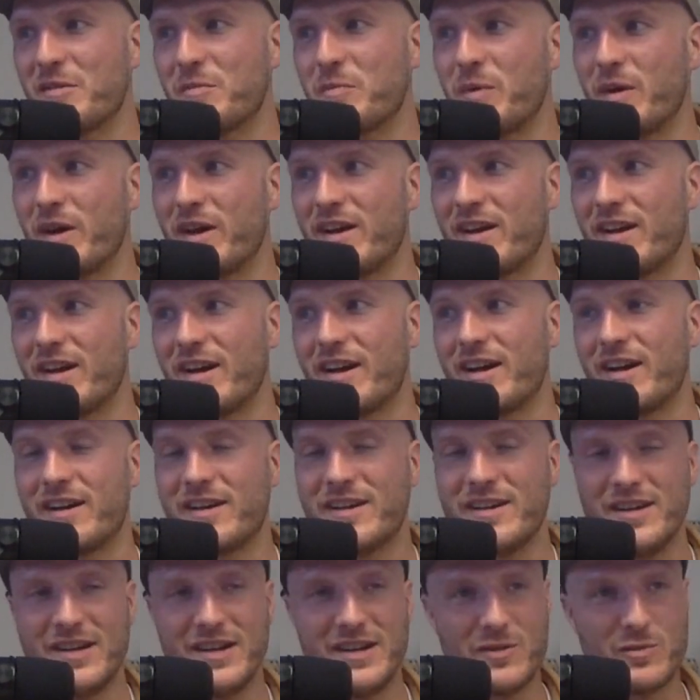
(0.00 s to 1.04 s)
But
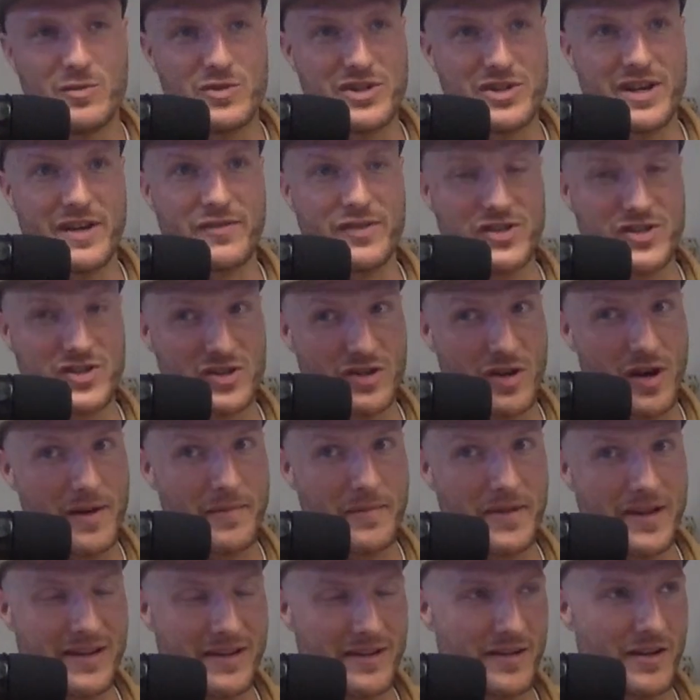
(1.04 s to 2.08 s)
we should definitely stop
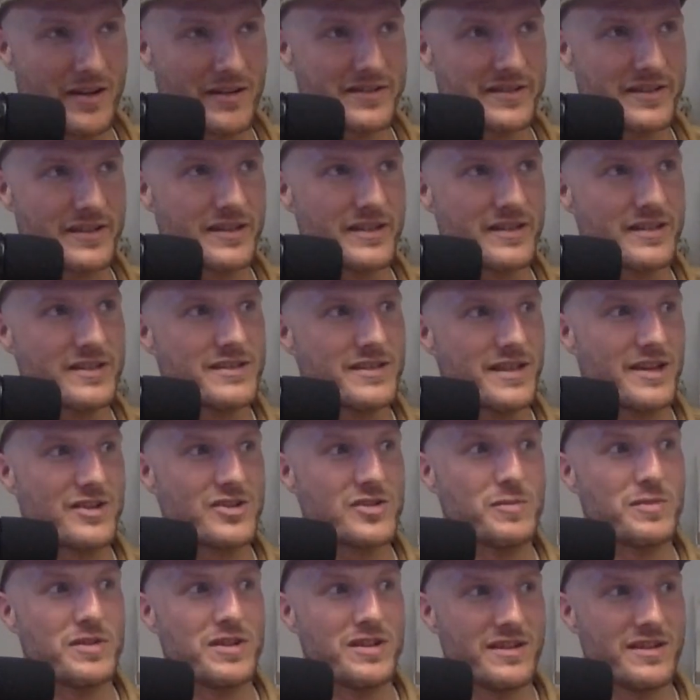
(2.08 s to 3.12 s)
making docks out of this. That should be